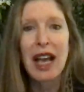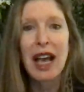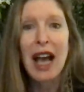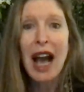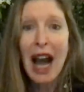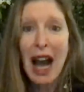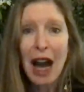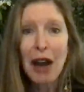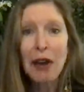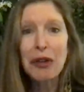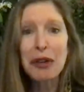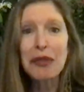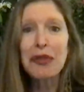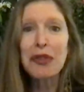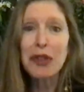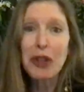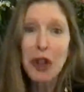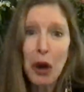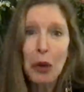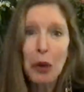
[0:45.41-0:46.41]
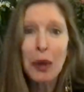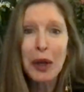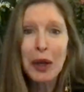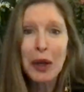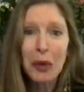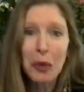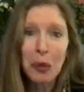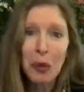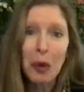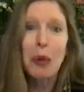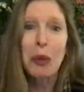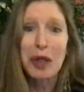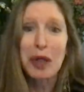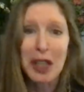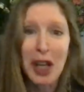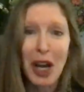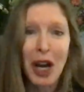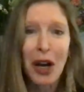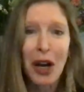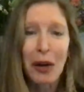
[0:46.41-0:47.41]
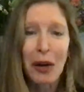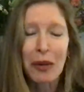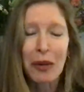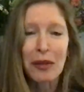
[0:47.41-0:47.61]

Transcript: out of knowing what we know.